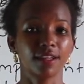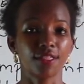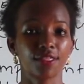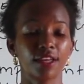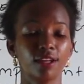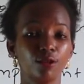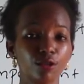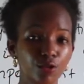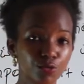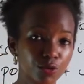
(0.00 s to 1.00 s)
They
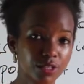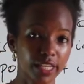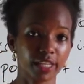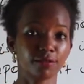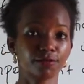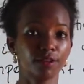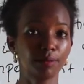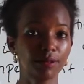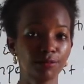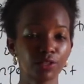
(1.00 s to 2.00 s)
lose water in
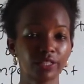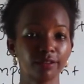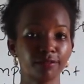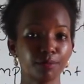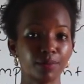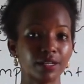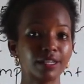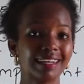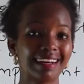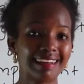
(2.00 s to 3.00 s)
form of water vapor,
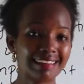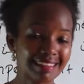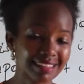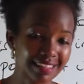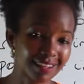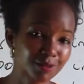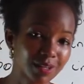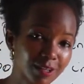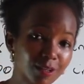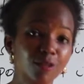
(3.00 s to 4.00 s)
and in that way
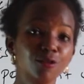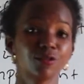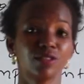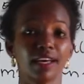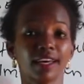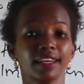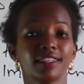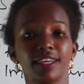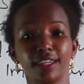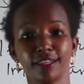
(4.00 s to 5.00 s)
they lose their heat
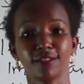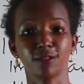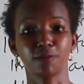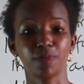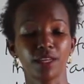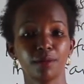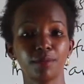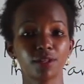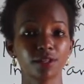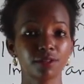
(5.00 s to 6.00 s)
energy,
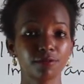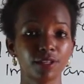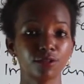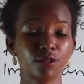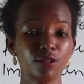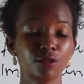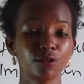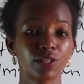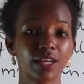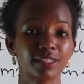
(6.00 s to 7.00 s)
because if they don't do
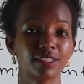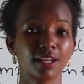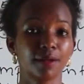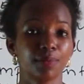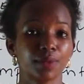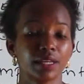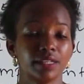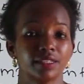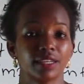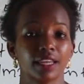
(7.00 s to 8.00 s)
that,
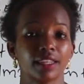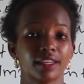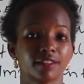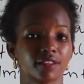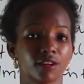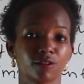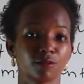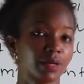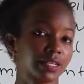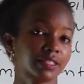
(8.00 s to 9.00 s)
inside the cells
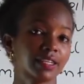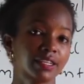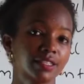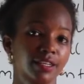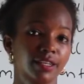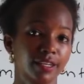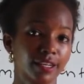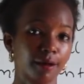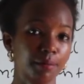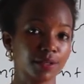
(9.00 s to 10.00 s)
might get
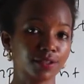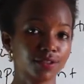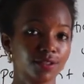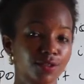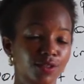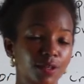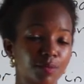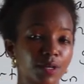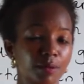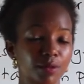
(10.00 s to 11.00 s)
damaged, so they
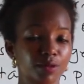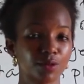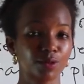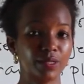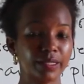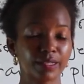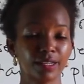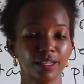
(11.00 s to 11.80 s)
bring about cooling,